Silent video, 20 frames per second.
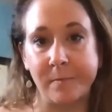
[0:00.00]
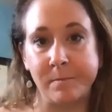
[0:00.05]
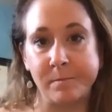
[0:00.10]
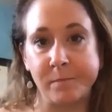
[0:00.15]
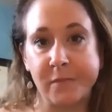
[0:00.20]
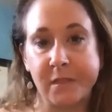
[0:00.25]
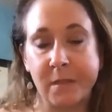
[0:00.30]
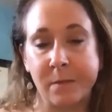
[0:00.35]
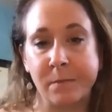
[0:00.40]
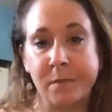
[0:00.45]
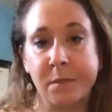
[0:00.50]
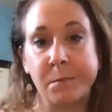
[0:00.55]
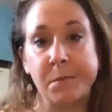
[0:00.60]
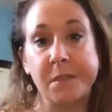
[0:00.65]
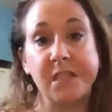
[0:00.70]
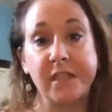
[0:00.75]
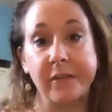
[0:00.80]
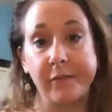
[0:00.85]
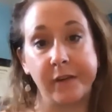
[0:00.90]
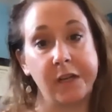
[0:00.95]
some
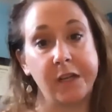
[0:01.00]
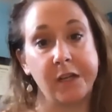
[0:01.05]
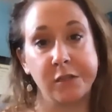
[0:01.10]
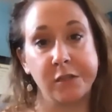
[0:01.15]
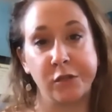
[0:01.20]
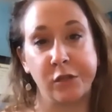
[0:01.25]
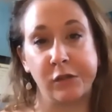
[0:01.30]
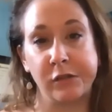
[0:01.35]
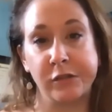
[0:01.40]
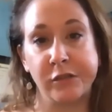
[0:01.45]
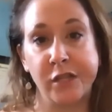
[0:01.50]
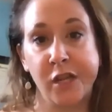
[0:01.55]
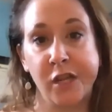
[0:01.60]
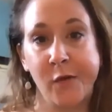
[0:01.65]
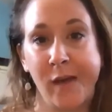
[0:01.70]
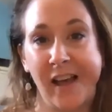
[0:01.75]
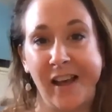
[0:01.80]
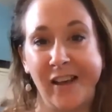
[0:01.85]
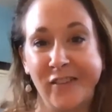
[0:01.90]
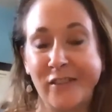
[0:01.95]
specific concerns that you
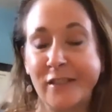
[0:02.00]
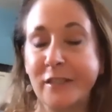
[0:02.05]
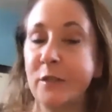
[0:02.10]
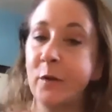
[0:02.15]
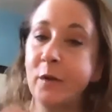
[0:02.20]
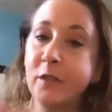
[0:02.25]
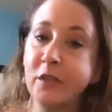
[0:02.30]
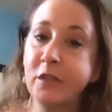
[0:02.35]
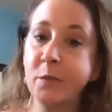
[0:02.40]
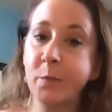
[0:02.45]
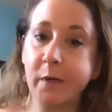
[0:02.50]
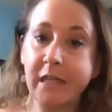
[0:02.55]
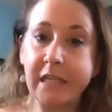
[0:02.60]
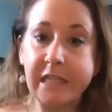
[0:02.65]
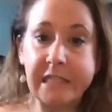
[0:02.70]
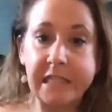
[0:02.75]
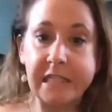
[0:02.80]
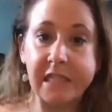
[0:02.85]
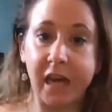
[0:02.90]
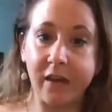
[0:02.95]
have. And so I just wanted
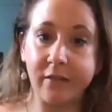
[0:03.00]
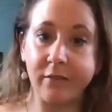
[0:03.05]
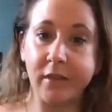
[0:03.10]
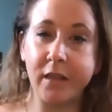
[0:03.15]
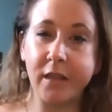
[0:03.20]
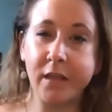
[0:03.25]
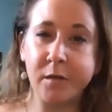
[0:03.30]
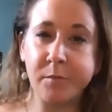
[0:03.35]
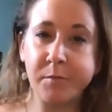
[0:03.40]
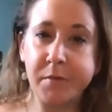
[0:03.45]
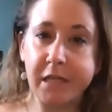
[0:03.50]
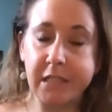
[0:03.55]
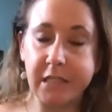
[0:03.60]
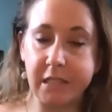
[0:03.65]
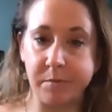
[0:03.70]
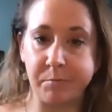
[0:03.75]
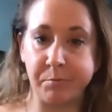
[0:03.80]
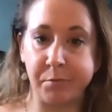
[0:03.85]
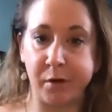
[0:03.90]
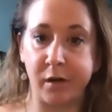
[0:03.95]
to dive a little bit
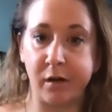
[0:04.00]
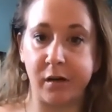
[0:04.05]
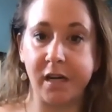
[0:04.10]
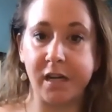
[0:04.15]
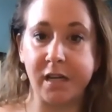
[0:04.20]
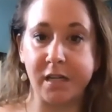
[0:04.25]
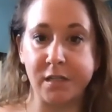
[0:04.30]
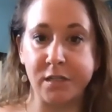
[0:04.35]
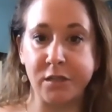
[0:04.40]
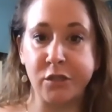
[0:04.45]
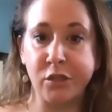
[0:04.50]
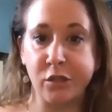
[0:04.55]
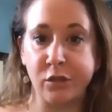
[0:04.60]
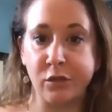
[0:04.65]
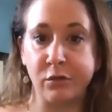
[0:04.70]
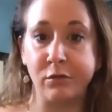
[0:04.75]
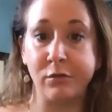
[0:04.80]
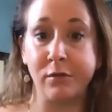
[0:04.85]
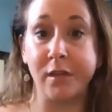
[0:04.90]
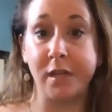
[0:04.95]
deeper
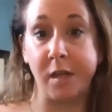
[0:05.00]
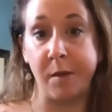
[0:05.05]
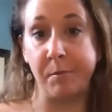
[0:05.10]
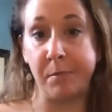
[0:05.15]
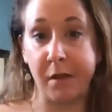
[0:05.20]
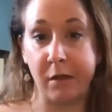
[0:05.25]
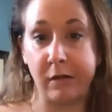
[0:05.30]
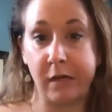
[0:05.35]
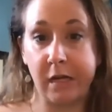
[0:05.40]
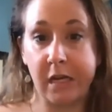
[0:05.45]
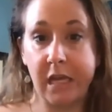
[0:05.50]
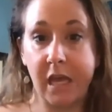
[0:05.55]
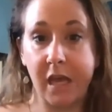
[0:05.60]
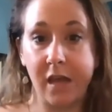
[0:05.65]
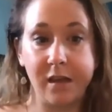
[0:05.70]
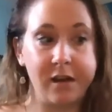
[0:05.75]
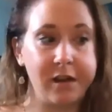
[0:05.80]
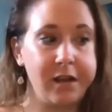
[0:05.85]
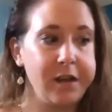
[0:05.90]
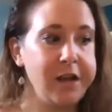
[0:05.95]
into the immunity
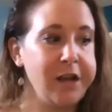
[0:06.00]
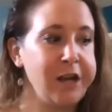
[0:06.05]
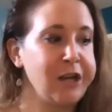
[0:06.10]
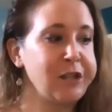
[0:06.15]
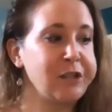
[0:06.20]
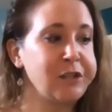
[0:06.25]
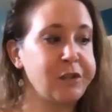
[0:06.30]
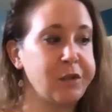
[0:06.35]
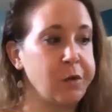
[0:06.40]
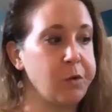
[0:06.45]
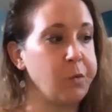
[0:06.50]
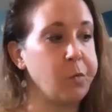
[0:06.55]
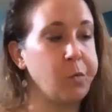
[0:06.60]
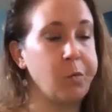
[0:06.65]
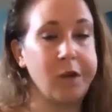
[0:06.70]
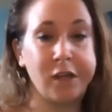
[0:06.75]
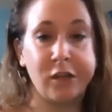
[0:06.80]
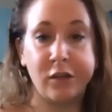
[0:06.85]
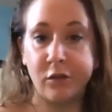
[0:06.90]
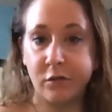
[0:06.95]
kit. So
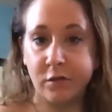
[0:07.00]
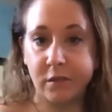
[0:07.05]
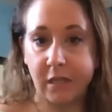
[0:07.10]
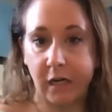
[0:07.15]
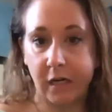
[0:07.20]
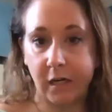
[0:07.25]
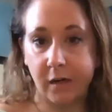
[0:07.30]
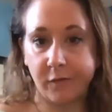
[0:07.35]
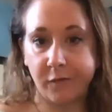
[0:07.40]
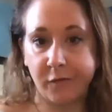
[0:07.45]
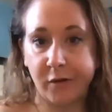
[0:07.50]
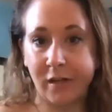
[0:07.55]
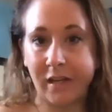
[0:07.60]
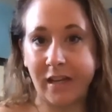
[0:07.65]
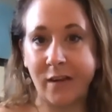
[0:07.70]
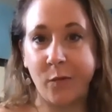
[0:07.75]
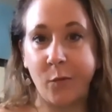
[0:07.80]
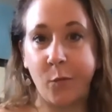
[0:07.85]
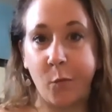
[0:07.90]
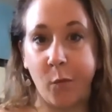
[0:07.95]
when you sign up for
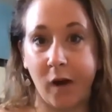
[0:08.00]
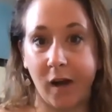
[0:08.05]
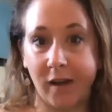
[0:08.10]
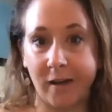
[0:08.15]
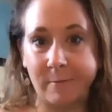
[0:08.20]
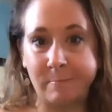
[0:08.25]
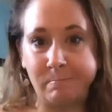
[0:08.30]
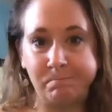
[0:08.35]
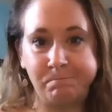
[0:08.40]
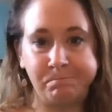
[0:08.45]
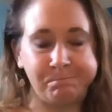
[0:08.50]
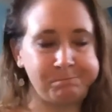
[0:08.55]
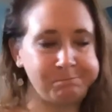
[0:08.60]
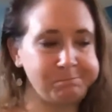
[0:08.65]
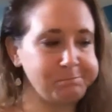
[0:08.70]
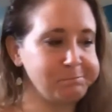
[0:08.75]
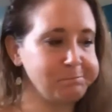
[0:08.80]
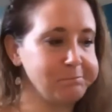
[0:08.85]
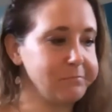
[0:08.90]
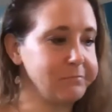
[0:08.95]
kit one,
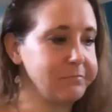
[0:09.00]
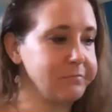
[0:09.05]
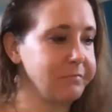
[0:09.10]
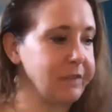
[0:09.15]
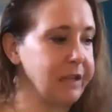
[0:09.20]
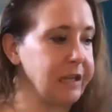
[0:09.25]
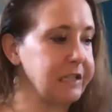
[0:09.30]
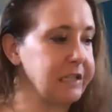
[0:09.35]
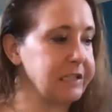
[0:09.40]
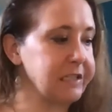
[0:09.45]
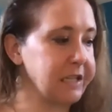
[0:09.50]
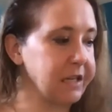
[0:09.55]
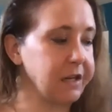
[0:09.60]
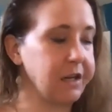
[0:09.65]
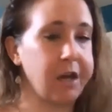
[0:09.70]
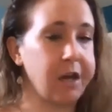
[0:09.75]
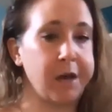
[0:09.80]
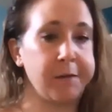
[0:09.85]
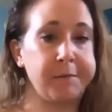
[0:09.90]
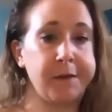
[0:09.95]
it's going to
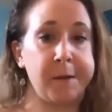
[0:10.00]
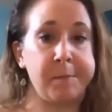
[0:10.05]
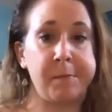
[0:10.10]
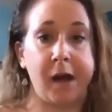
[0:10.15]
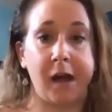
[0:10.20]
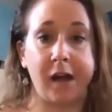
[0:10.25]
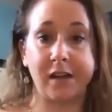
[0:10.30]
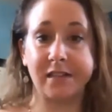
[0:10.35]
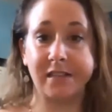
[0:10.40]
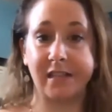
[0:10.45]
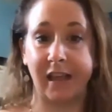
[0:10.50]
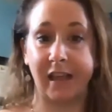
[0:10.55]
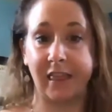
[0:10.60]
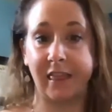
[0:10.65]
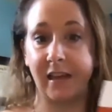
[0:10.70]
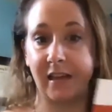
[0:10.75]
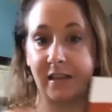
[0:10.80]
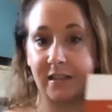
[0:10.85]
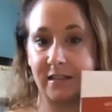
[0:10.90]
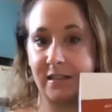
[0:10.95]
come in a box like
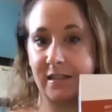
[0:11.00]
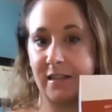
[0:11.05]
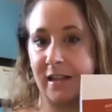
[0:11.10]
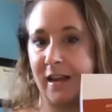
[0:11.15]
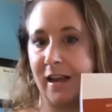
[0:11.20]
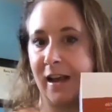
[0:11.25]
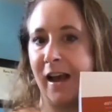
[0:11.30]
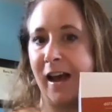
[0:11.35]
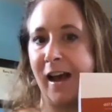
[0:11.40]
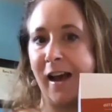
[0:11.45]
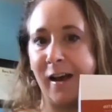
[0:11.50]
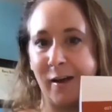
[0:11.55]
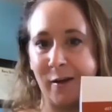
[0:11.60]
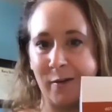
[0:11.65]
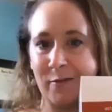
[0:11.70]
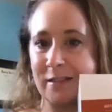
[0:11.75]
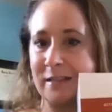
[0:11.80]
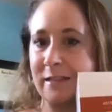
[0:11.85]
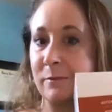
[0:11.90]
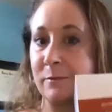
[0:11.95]
this.
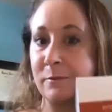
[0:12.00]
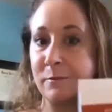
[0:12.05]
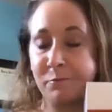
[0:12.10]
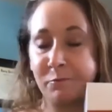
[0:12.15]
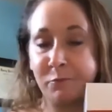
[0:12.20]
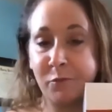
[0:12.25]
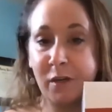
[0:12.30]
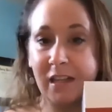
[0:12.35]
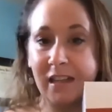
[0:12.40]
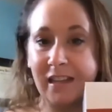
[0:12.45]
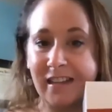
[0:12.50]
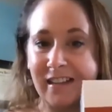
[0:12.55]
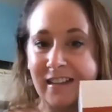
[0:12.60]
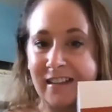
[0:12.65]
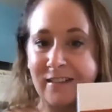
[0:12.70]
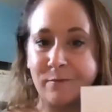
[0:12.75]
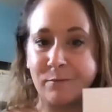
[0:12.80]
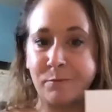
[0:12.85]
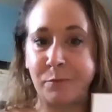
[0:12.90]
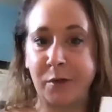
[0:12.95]
It's a
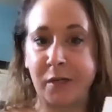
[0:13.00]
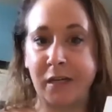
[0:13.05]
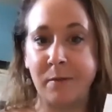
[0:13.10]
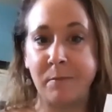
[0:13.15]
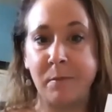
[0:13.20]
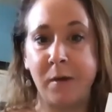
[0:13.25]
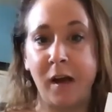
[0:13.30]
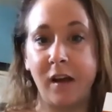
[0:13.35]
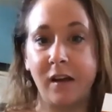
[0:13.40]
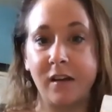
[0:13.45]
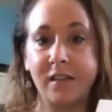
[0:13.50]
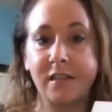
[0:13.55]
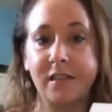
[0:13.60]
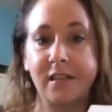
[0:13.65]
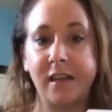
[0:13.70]
really pretty box.